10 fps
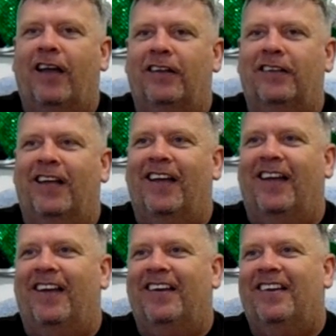And,
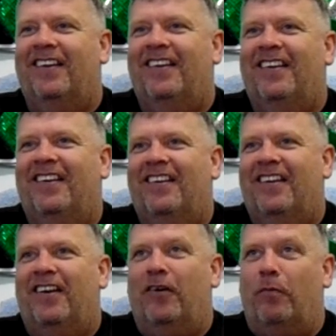uh,
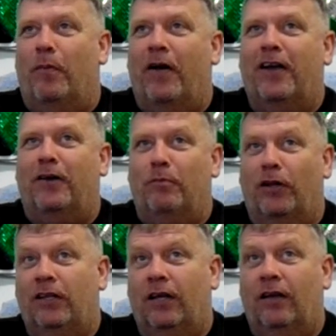he'll be back on
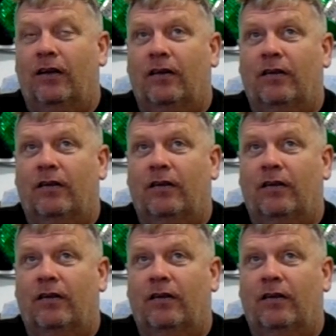Monday